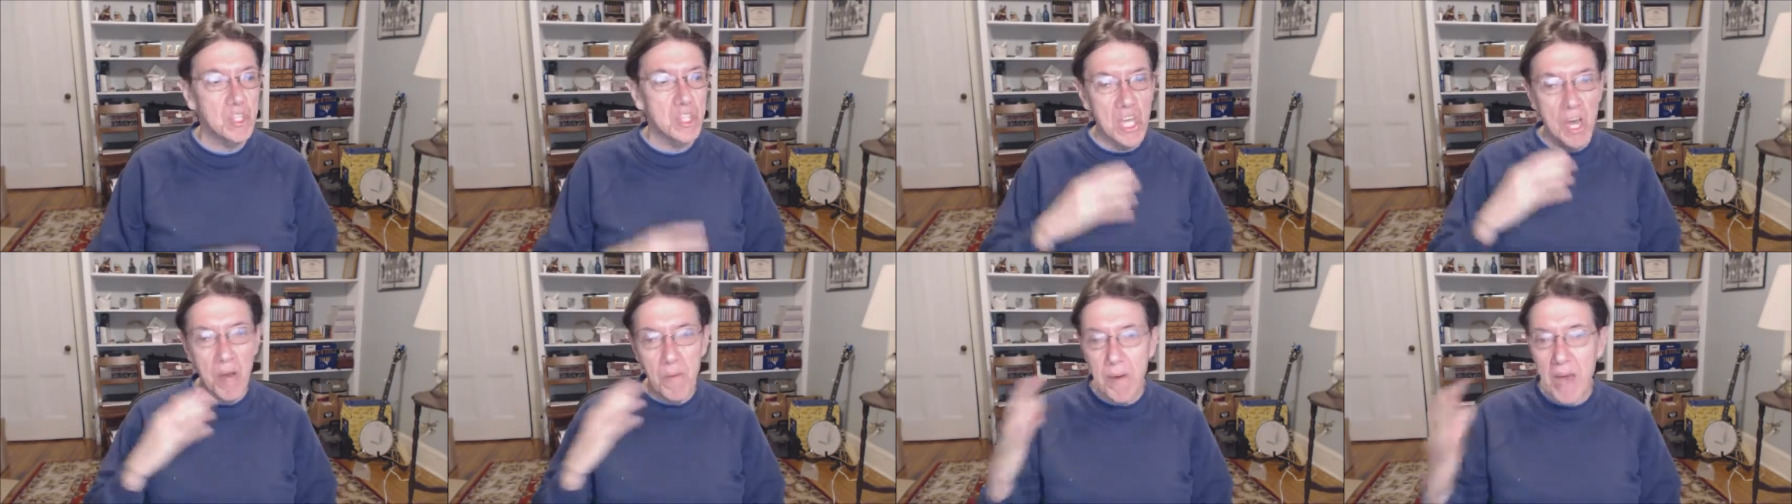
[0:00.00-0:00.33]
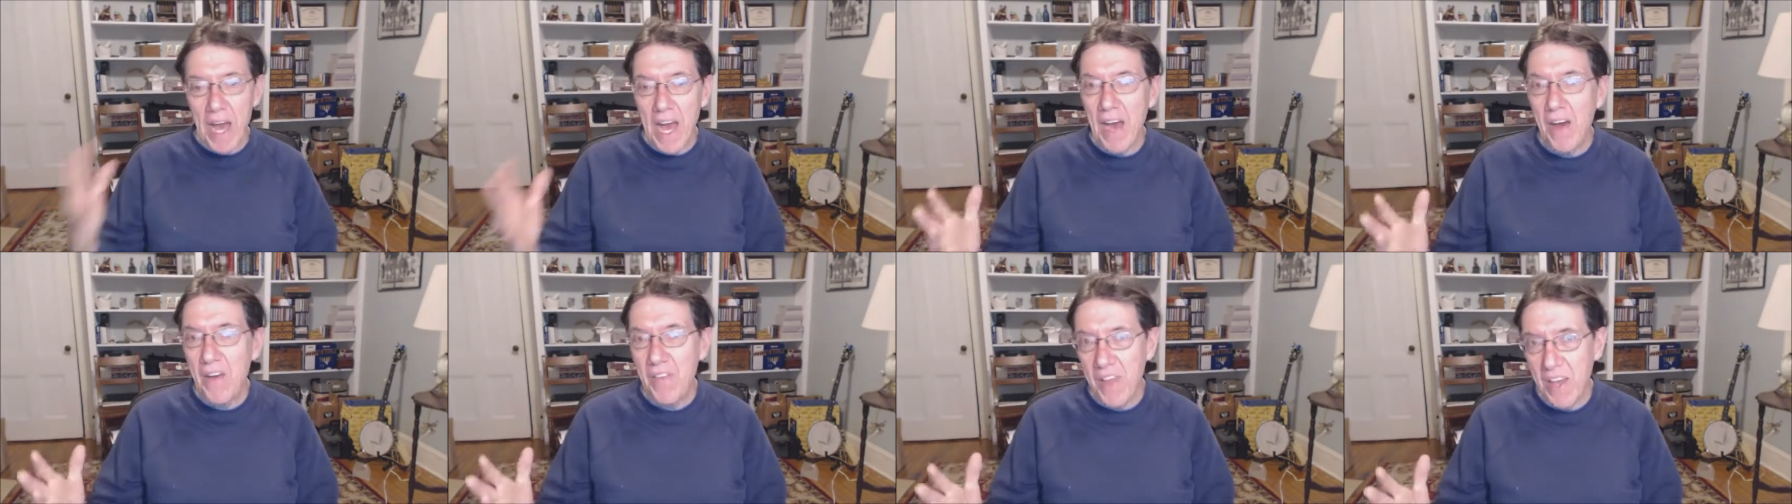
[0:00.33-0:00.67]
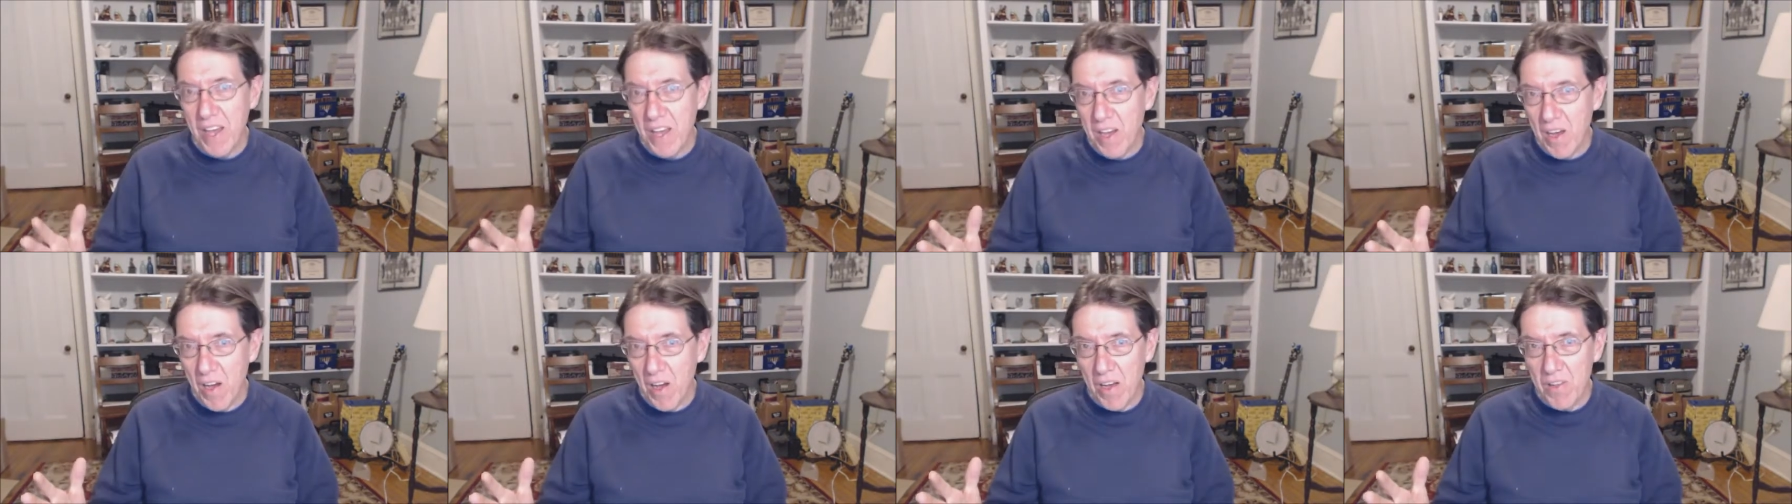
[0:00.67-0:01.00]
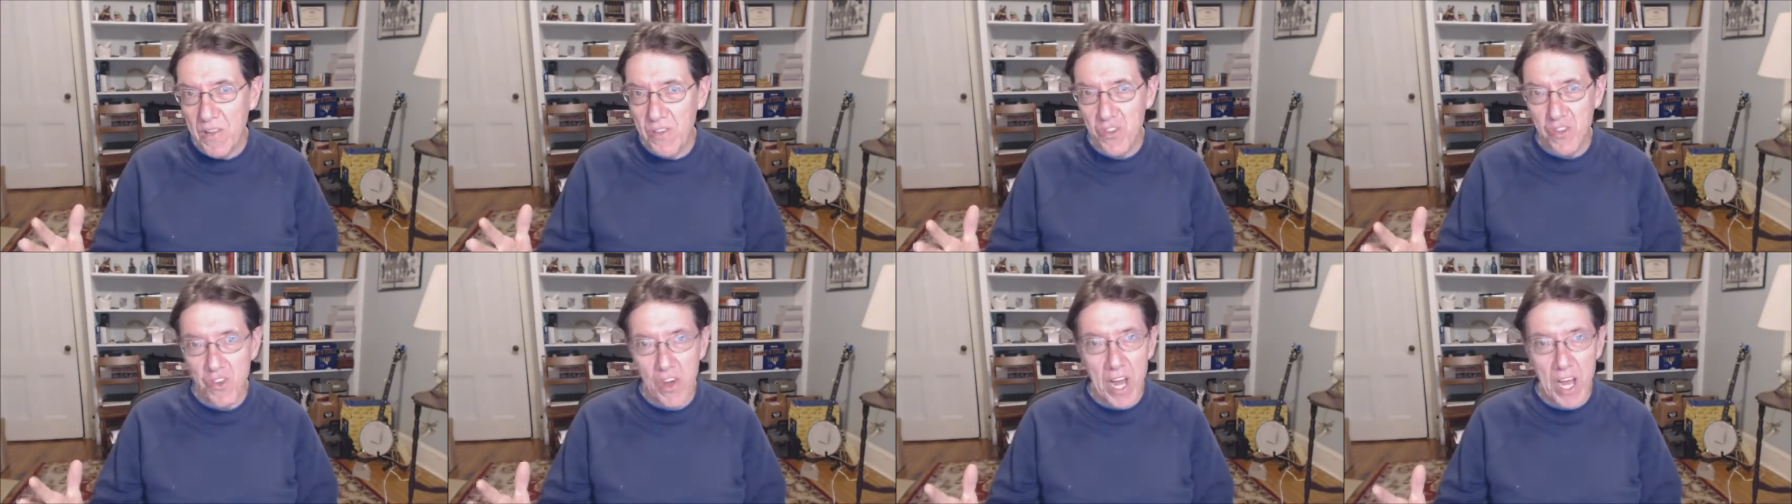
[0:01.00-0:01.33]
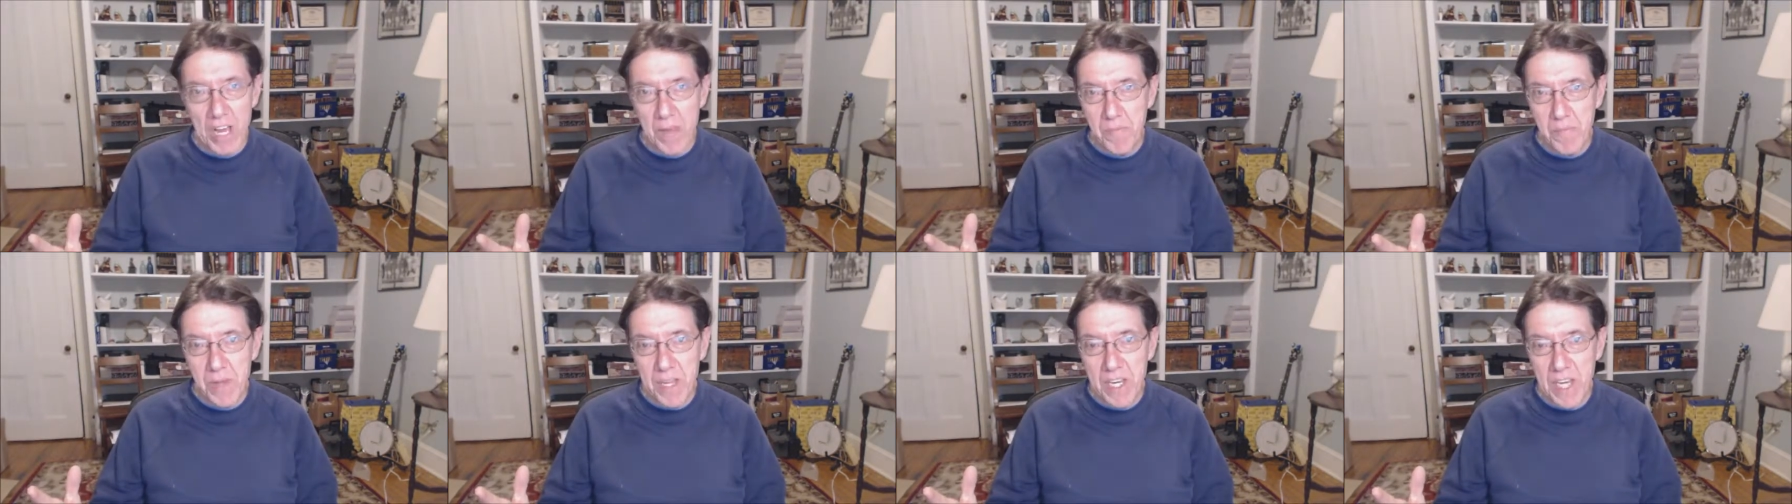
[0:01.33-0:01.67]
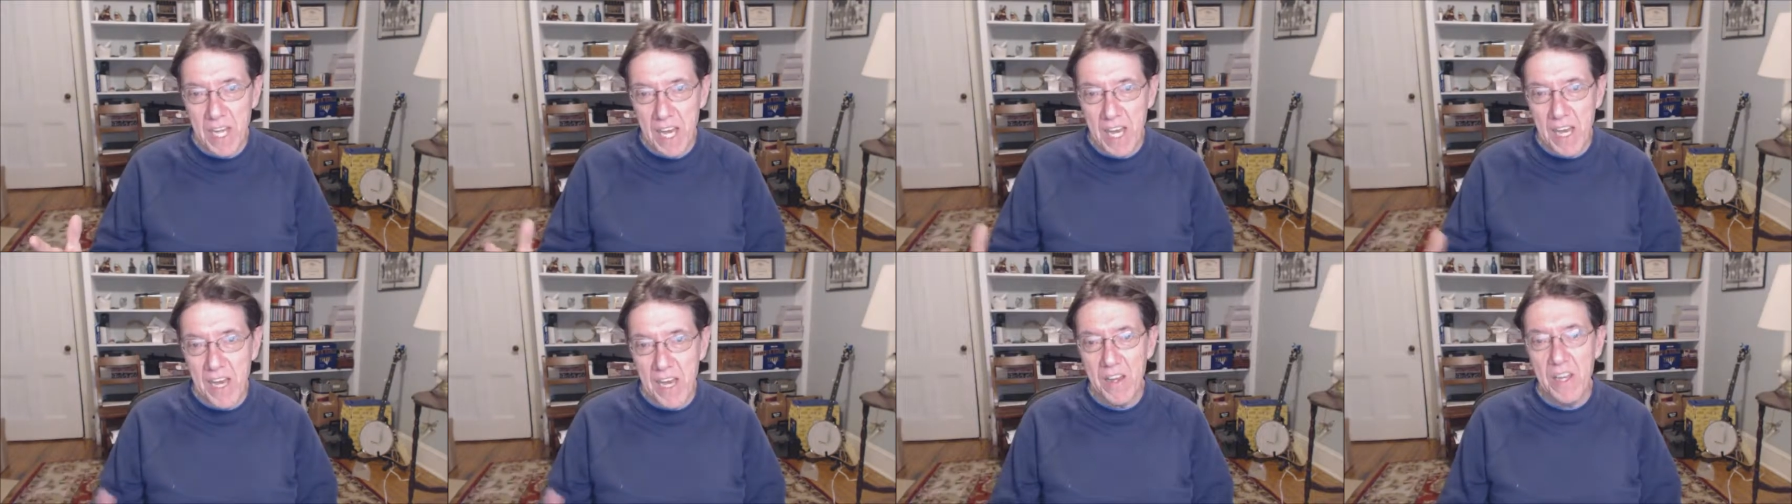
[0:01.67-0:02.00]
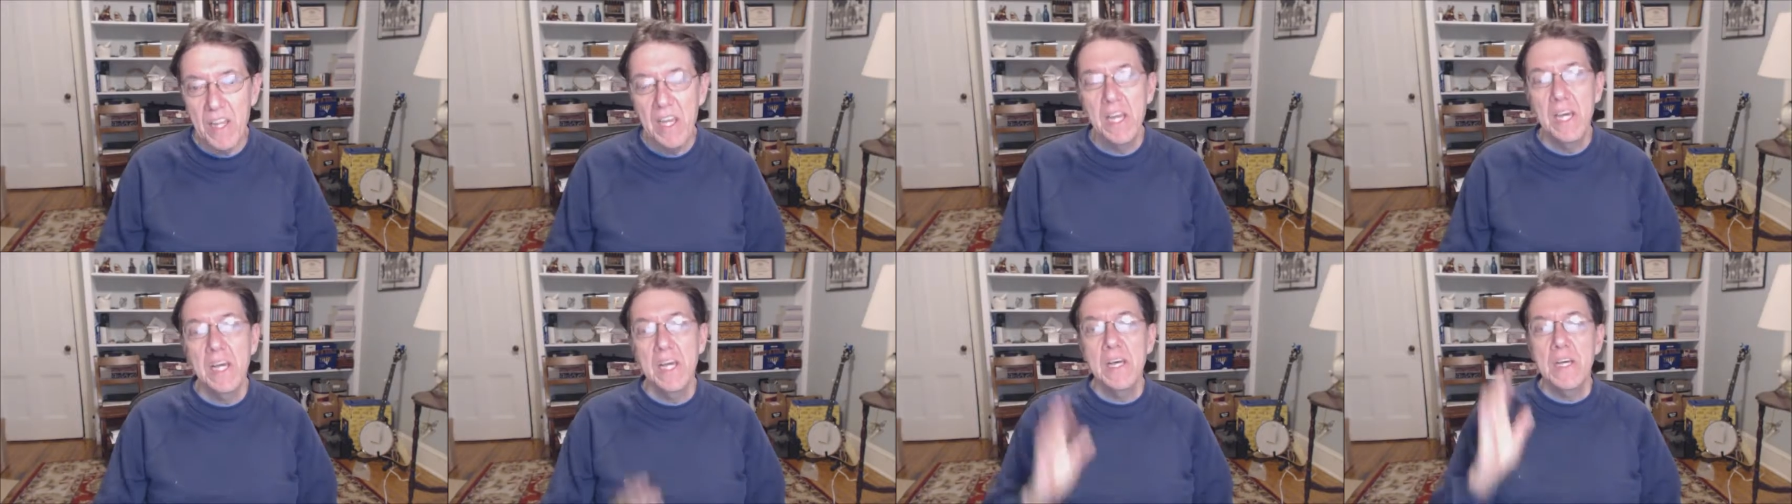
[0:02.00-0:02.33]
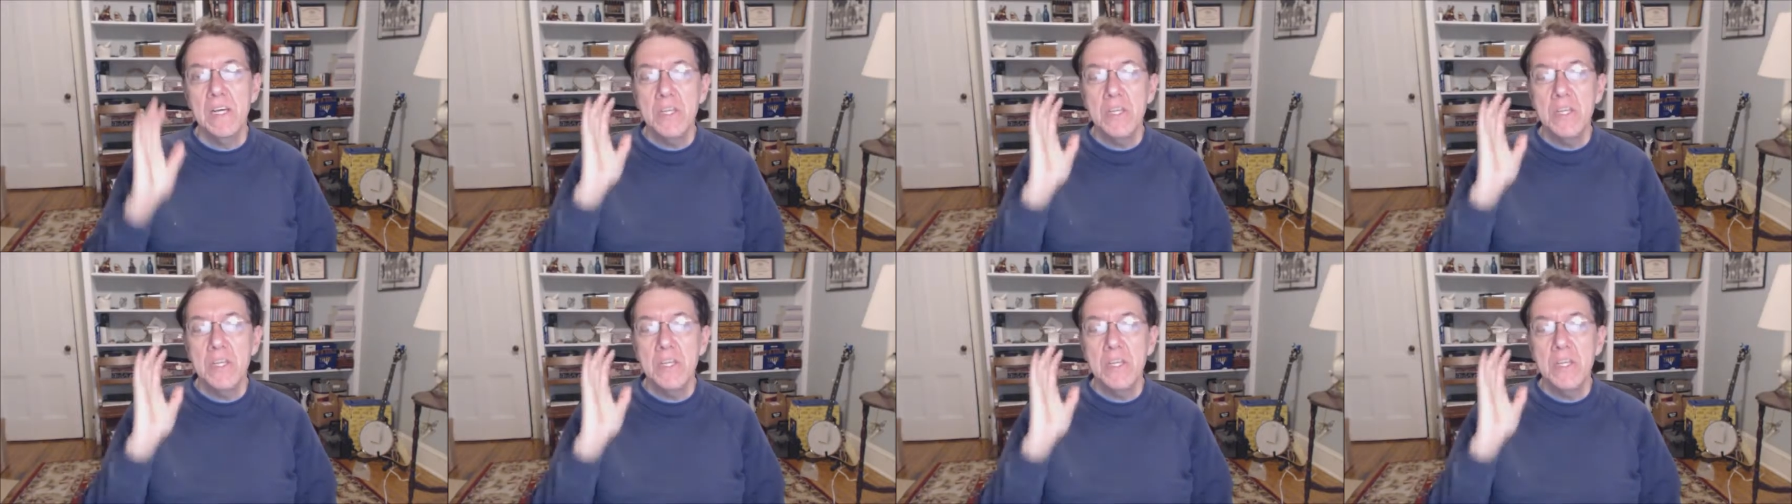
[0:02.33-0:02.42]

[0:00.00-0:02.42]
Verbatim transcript: Somehow they caught, tracked me down